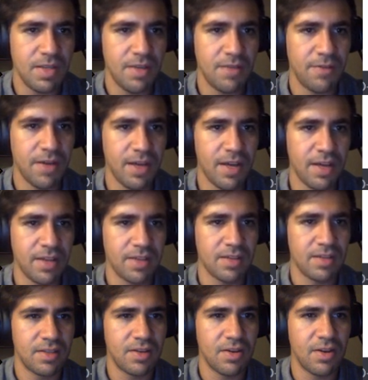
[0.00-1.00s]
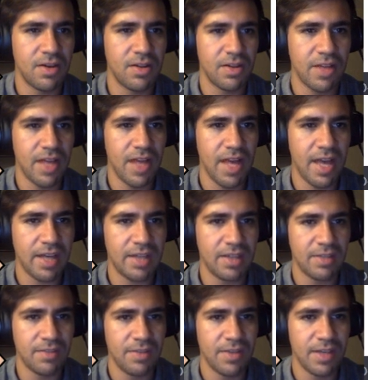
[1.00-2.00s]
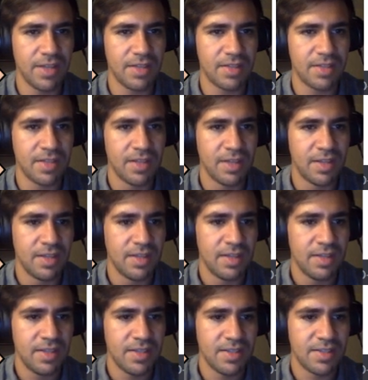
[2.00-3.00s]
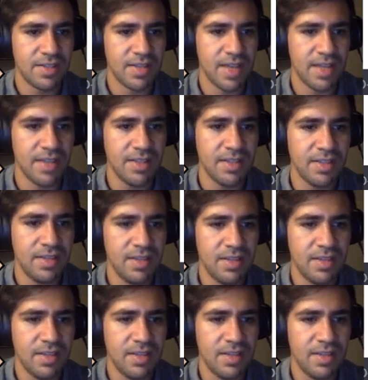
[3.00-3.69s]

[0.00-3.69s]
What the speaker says: if I call activate send.